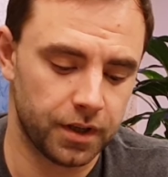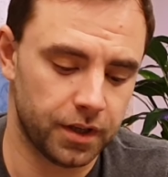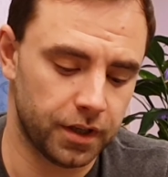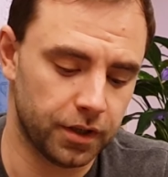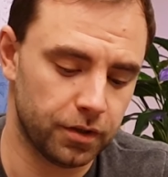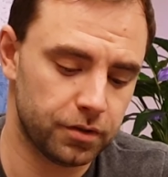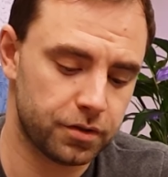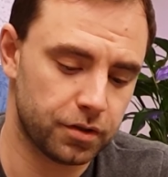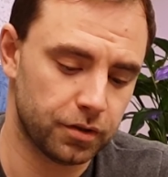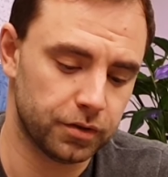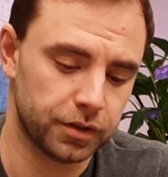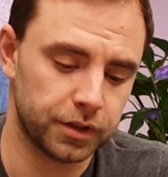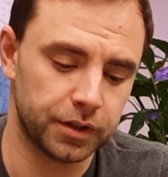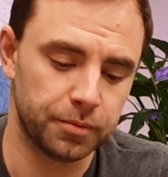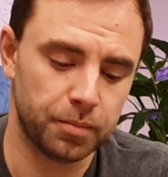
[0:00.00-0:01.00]
And also
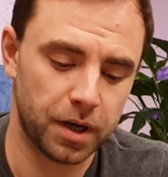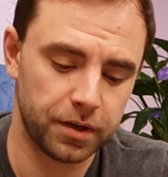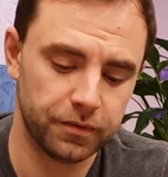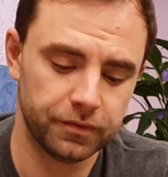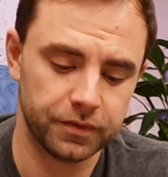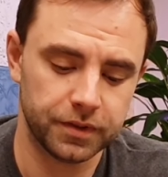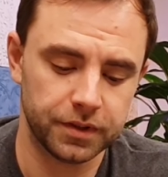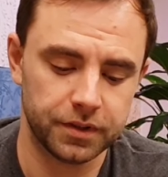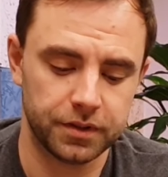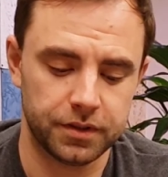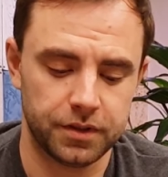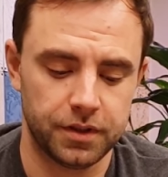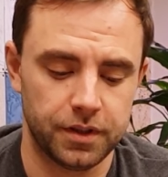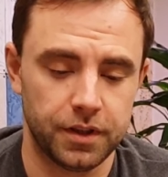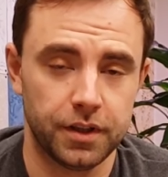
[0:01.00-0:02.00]
in the bottom
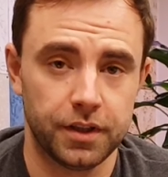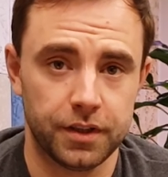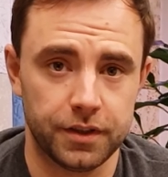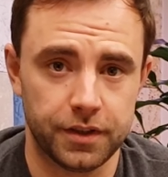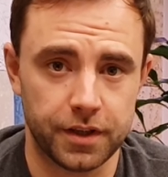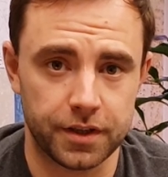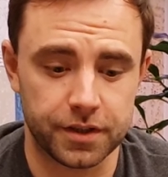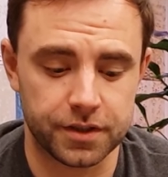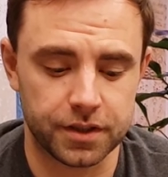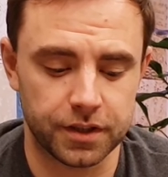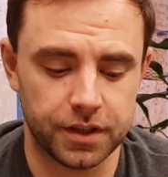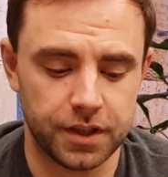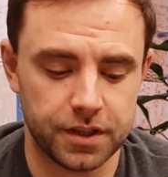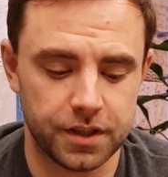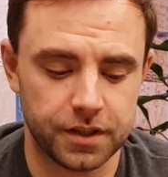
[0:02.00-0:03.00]
there's a
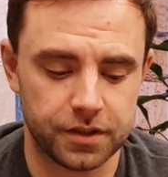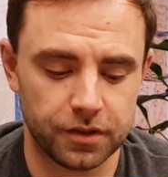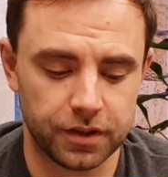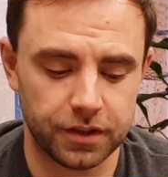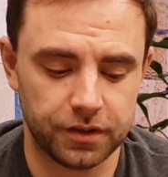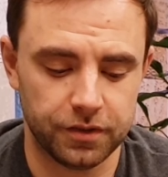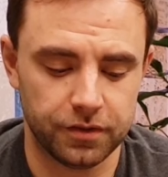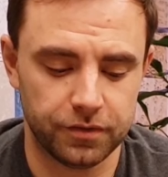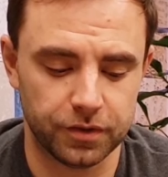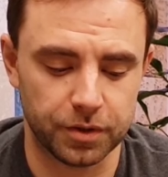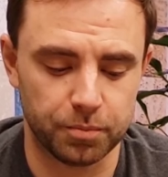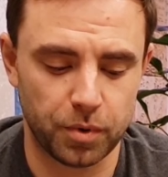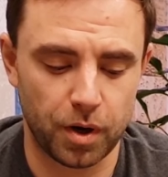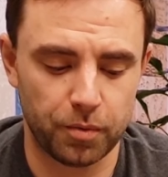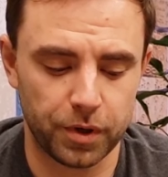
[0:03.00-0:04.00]
DC socket for the
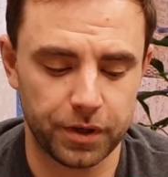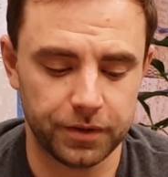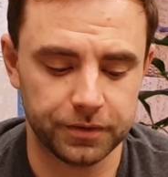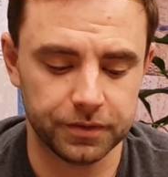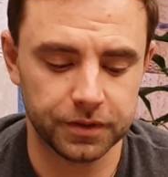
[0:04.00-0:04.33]
power,